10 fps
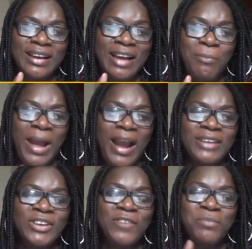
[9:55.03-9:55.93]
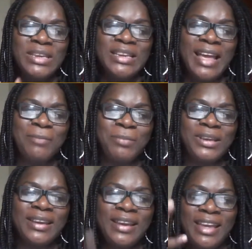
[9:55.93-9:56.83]
a part of being
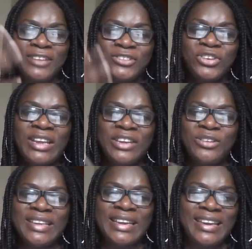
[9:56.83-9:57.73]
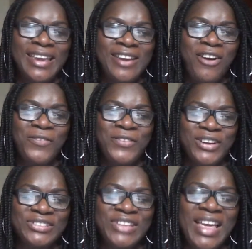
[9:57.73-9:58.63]
happy. Ensuring that you take care of
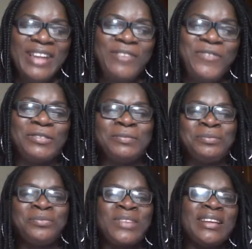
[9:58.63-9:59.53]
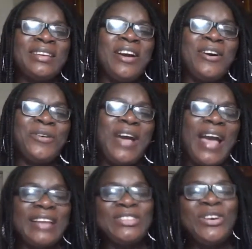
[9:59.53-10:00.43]
yourself. Now,
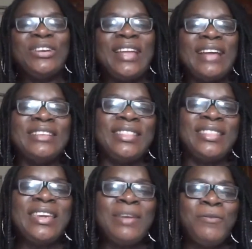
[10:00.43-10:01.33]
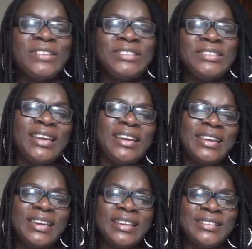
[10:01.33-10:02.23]
I told you that the theme for today
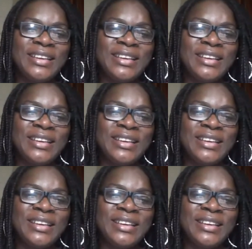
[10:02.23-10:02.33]
is